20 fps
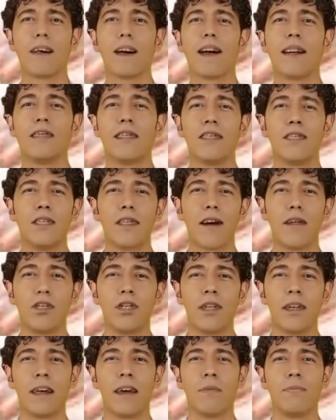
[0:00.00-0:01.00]
And
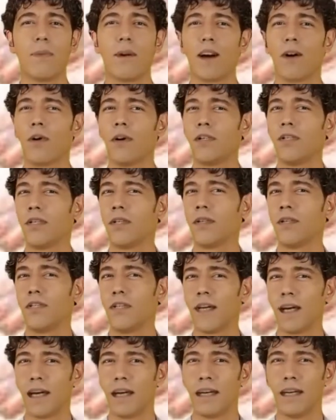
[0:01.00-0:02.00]
deception in
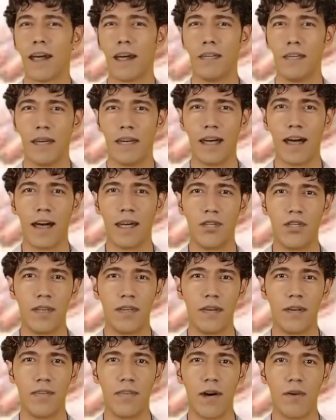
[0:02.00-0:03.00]
appearances and an
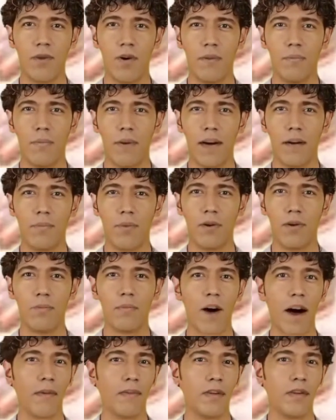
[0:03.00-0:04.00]
indication that there are people
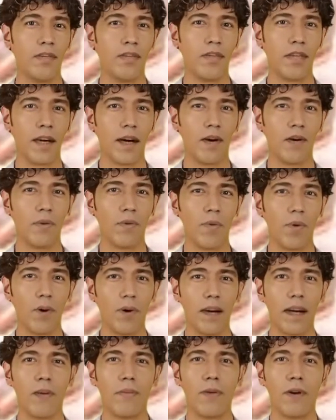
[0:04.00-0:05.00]
around the seer who
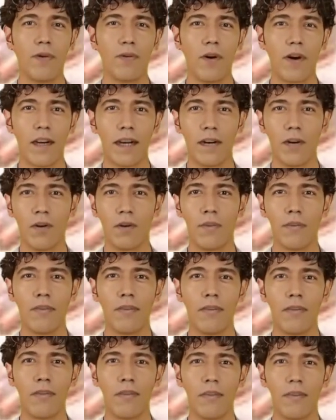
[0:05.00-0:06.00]
are hypocritical.
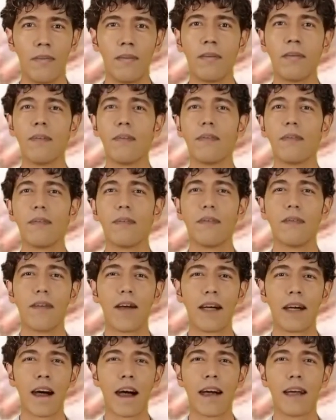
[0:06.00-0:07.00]

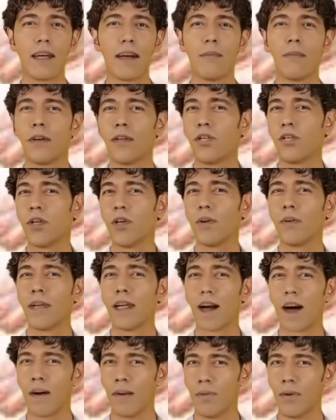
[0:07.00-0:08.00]
They hate him and show
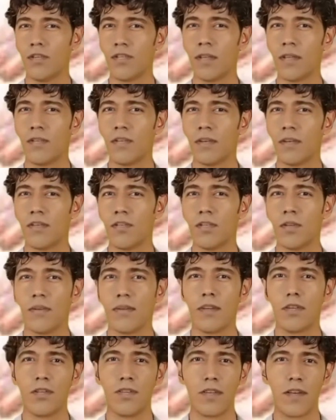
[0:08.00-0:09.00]
the opposite, so
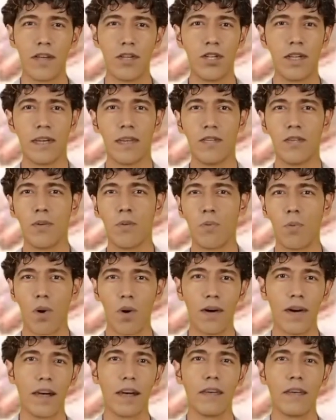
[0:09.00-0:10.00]
this vision is a
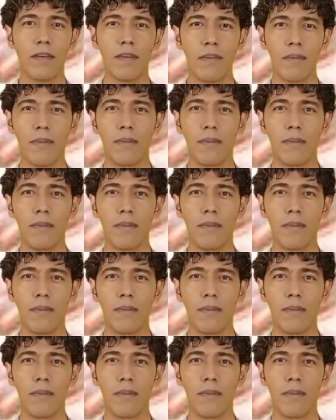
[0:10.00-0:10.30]
warning.